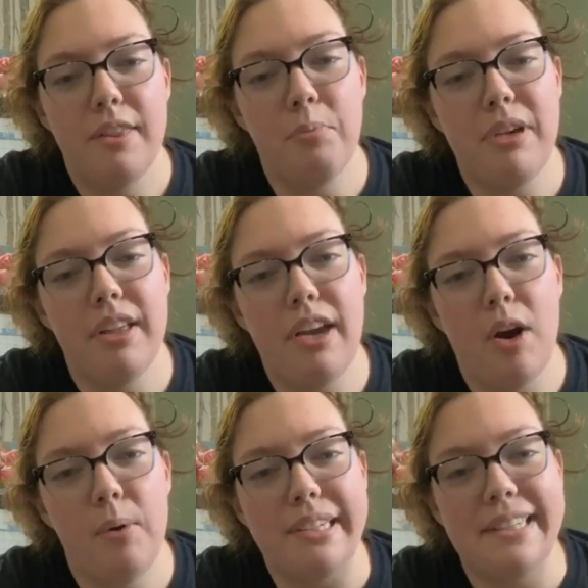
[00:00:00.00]
they'll be like,
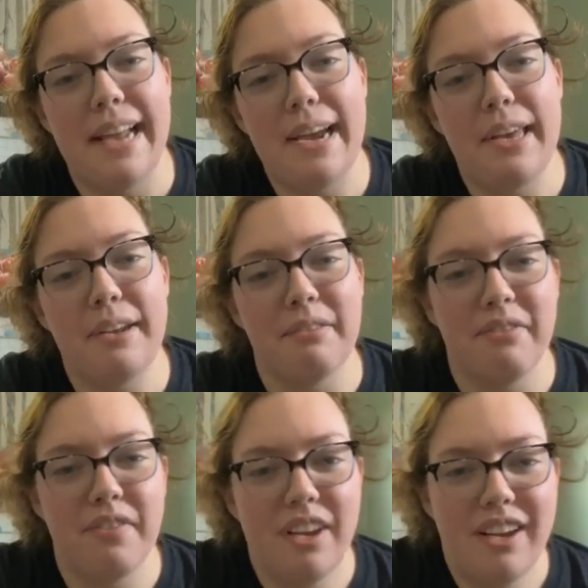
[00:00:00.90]
oh, it's
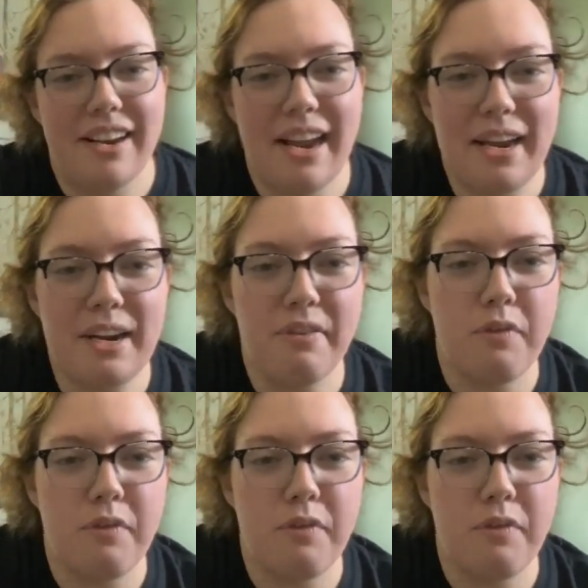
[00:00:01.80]
negative, negative